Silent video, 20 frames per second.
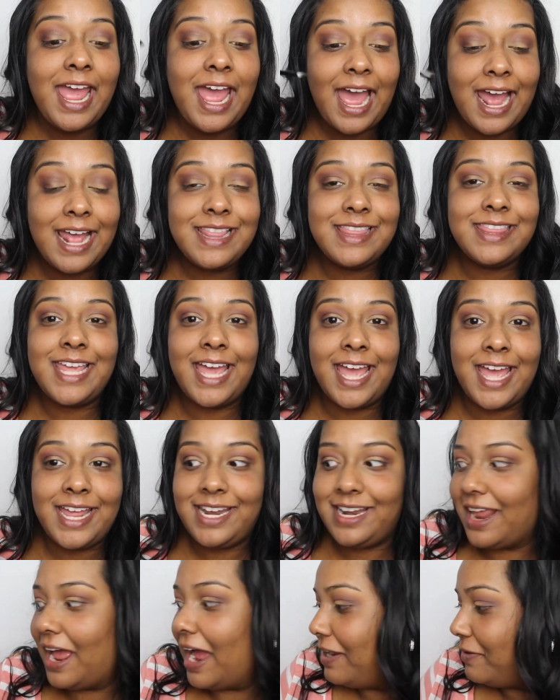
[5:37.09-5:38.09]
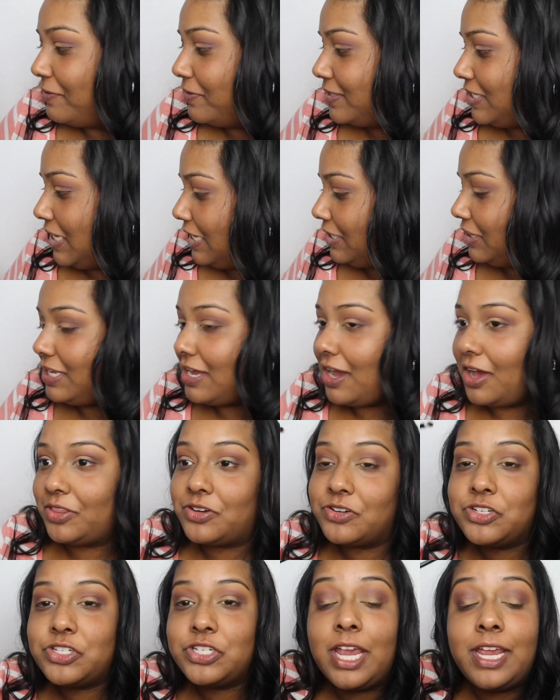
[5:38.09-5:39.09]
And then I would take the
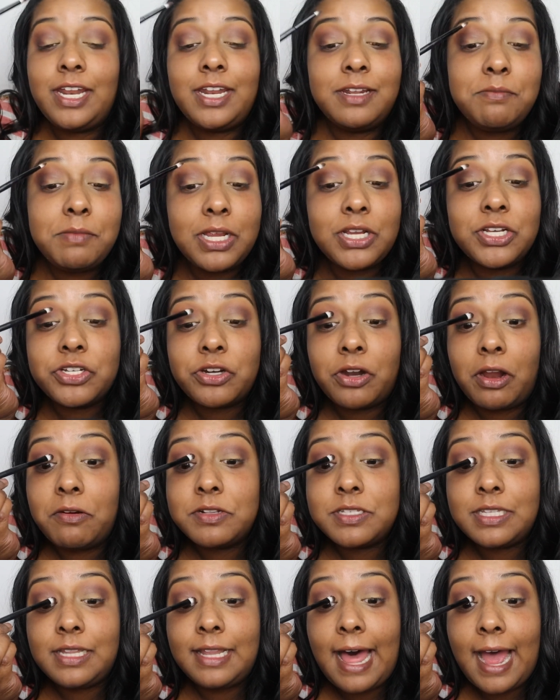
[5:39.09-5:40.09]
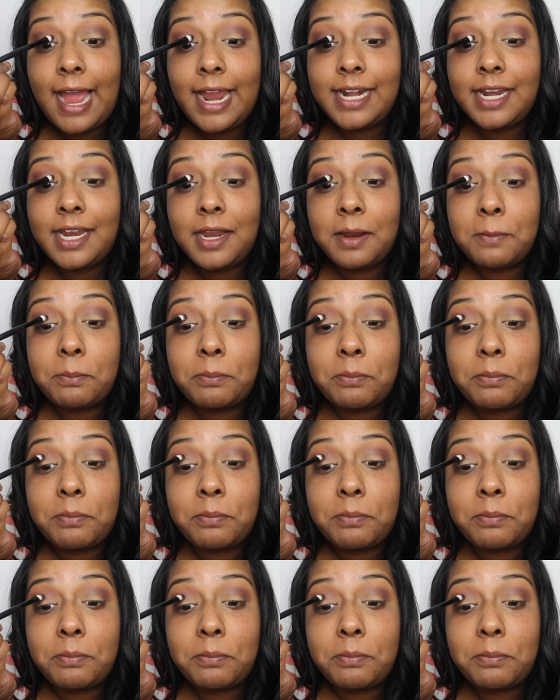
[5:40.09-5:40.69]
other shade and make sure I was lining it